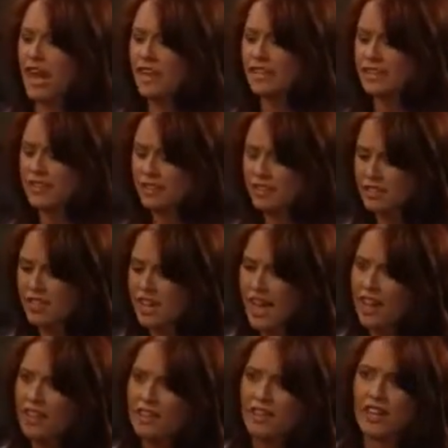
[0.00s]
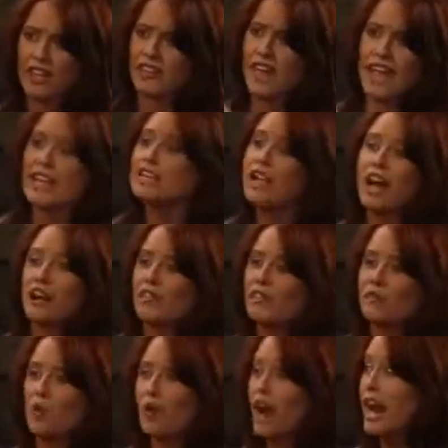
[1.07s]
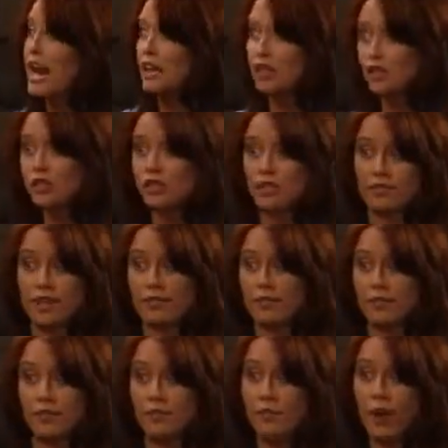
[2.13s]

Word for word: I had to take the C out of the Vicky, the H out of Nora, and I sure as hell never